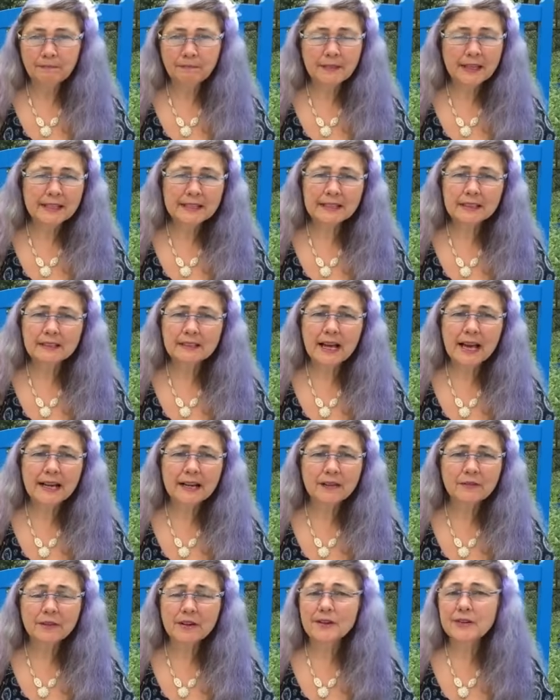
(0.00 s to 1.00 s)
it's a lack
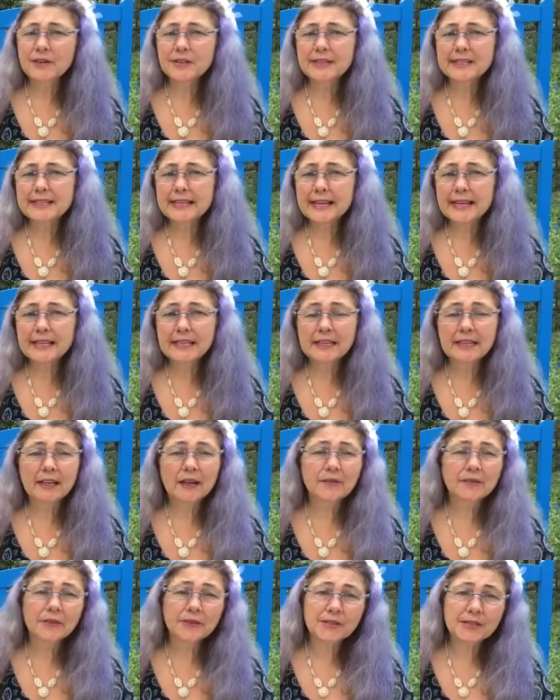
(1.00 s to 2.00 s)
of understanding
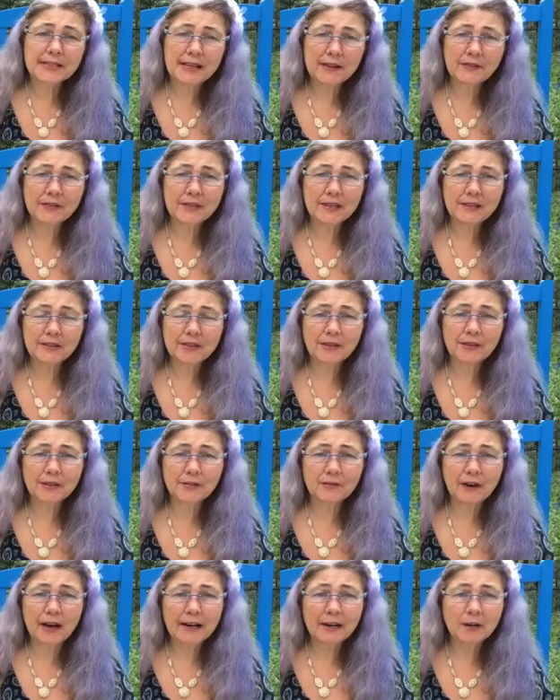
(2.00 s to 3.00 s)
of your safety in your
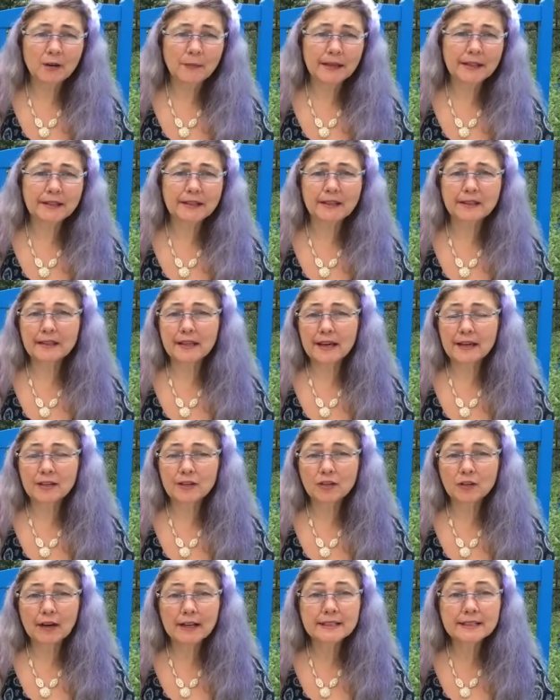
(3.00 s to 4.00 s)
environment that
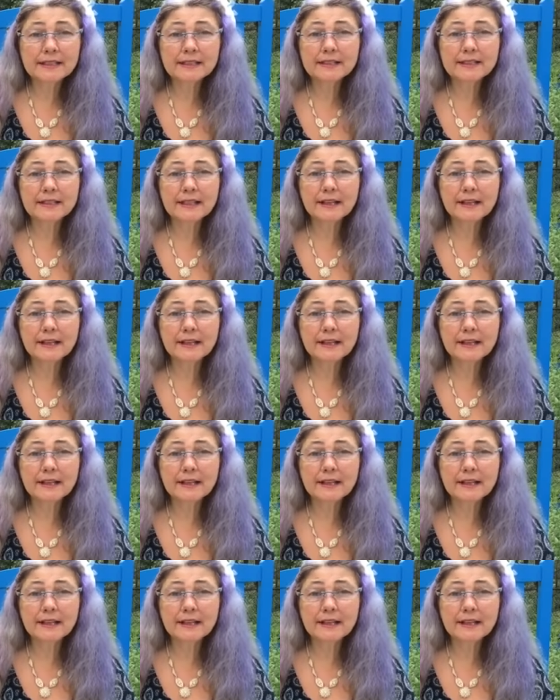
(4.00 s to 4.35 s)
addresses.